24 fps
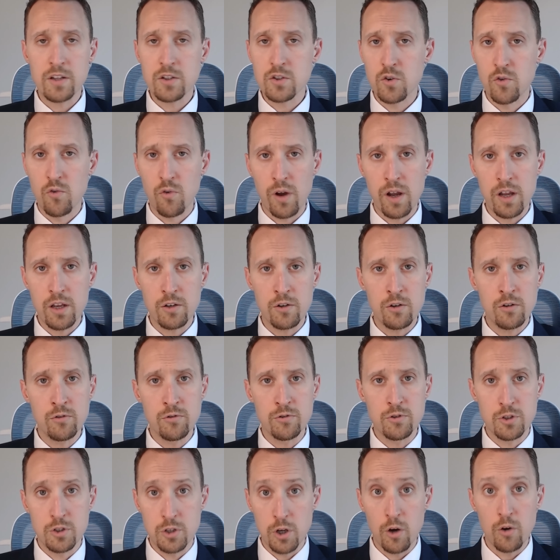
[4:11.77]
That's great
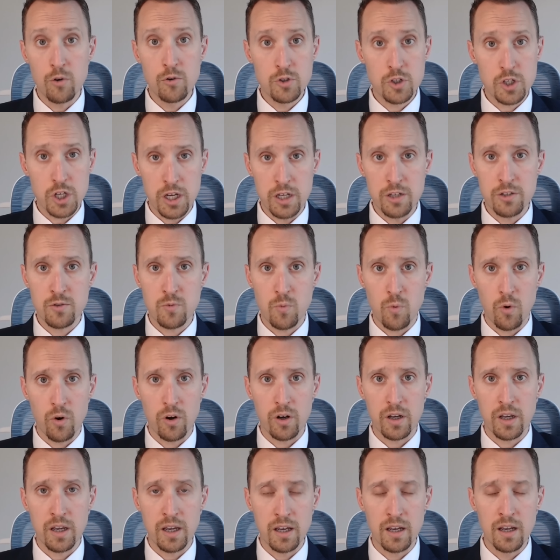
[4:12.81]
news. DOGE is
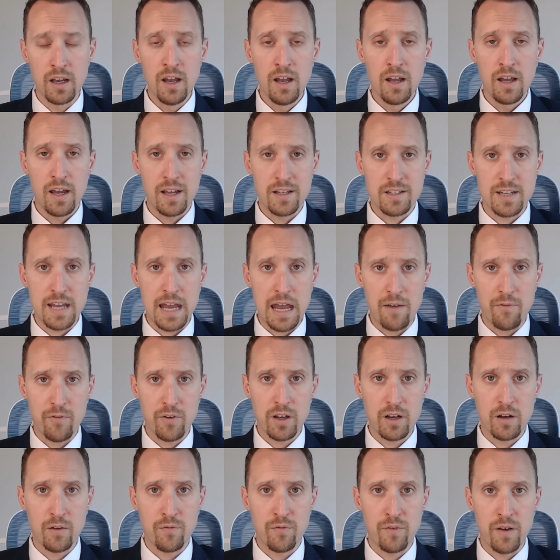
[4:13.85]
working. It's
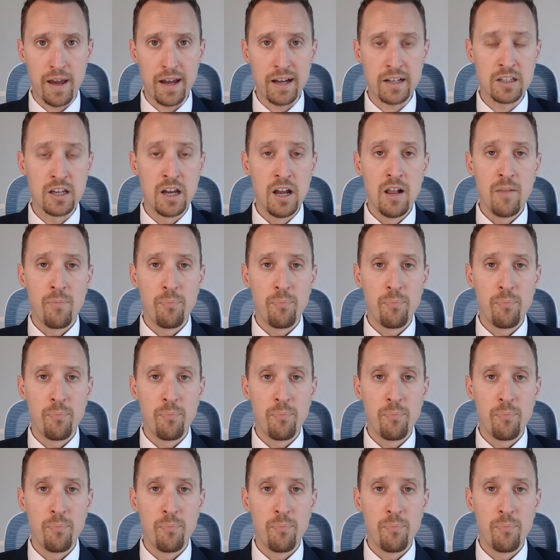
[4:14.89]
having an effect.